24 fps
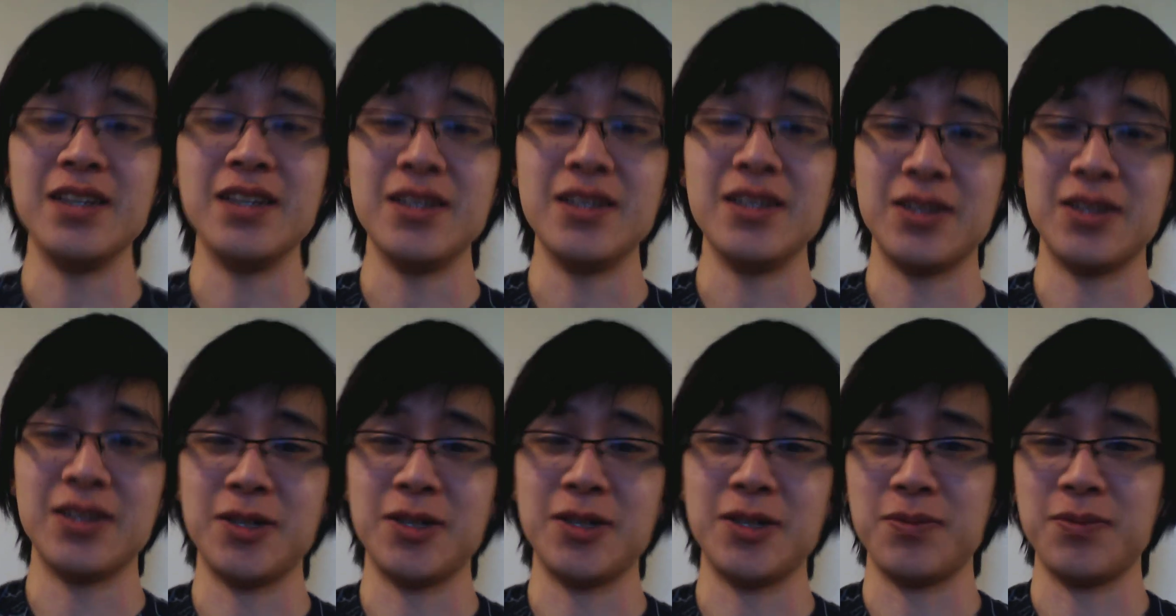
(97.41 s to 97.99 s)

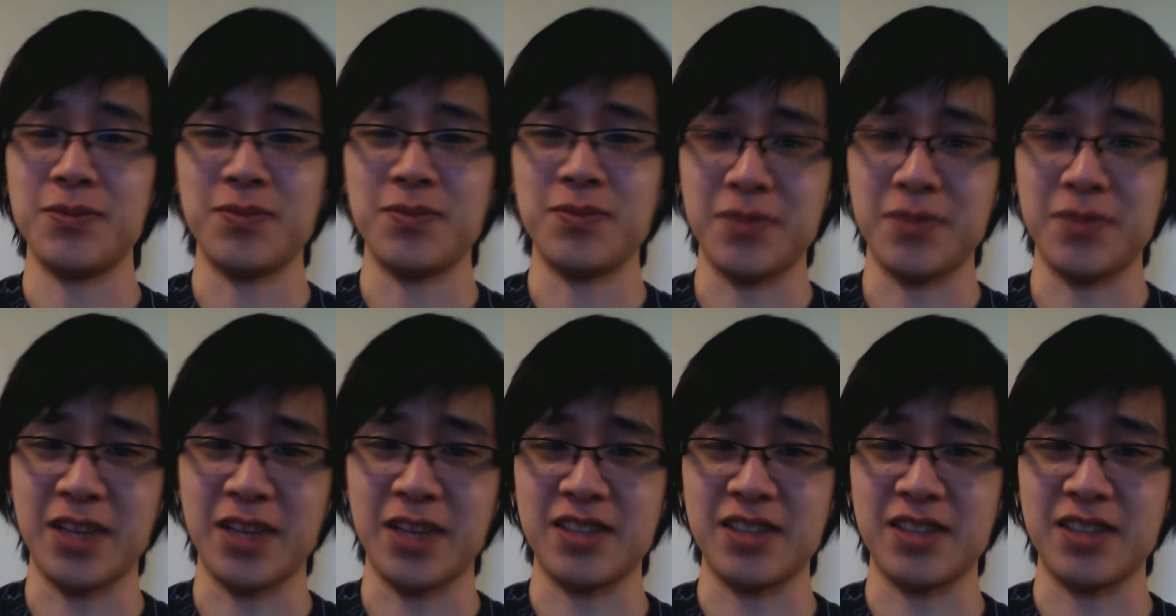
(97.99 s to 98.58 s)
So
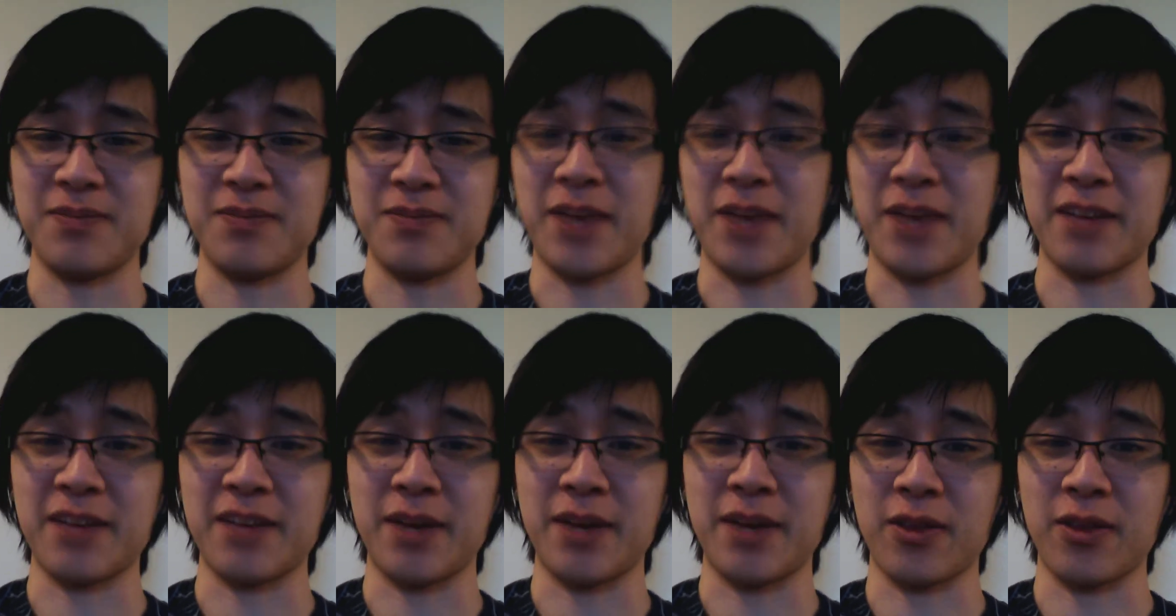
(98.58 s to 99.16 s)
that's a
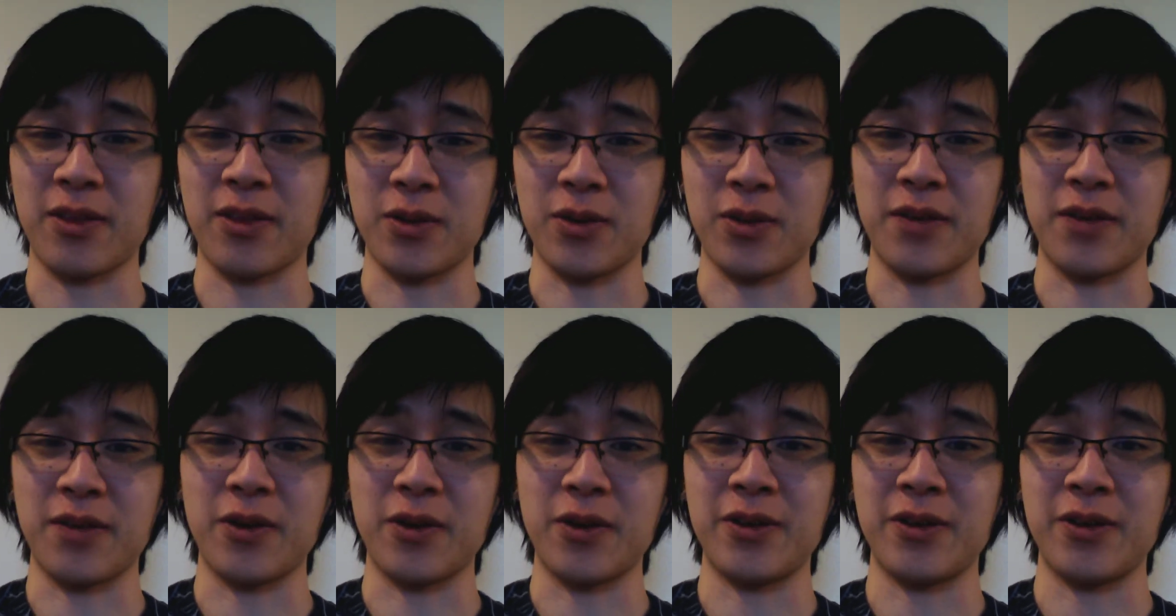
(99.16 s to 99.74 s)
bad path. Don't
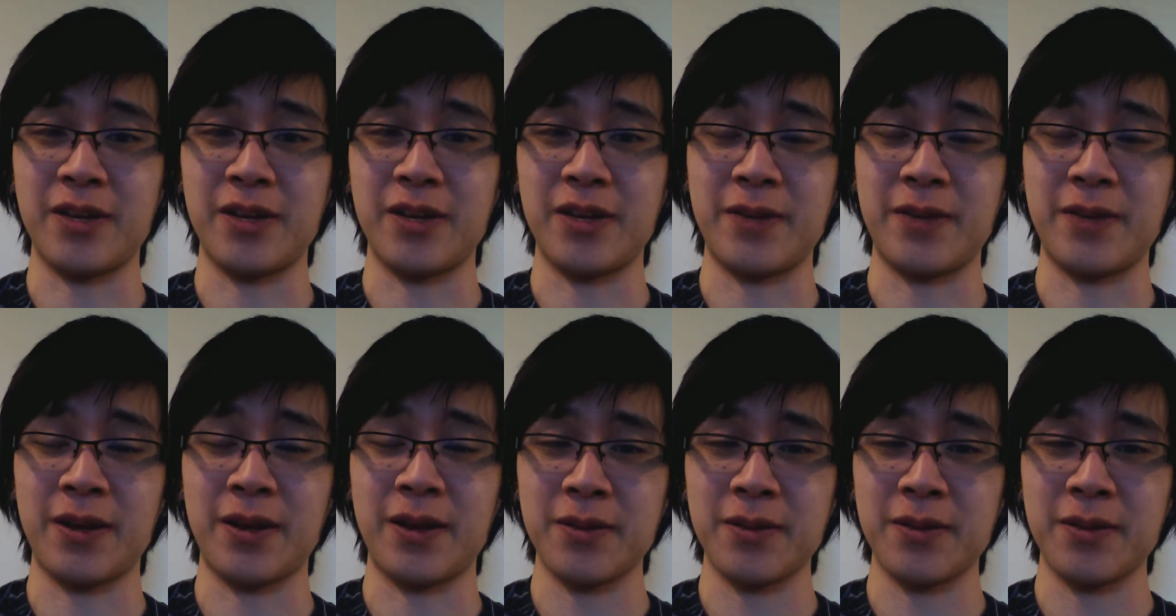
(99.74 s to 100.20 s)
ever go on that path.